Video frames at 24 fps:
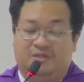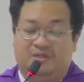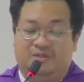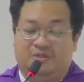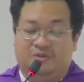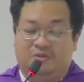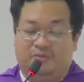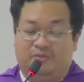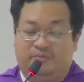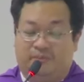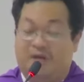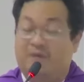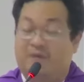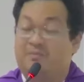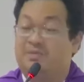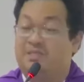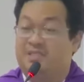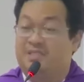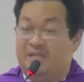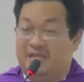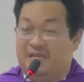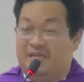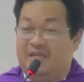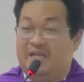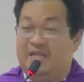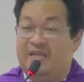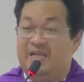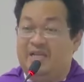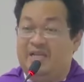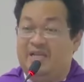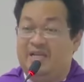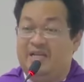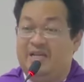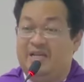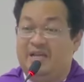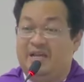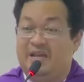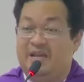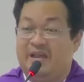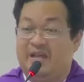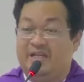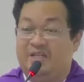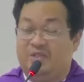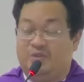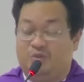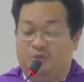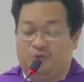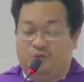to Palm Sunday
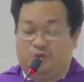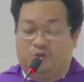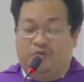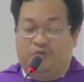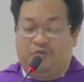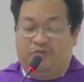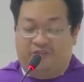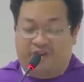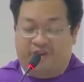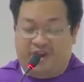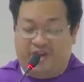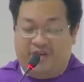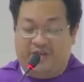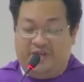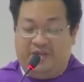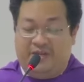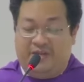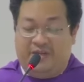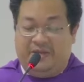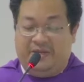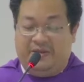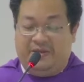and to Good Friday.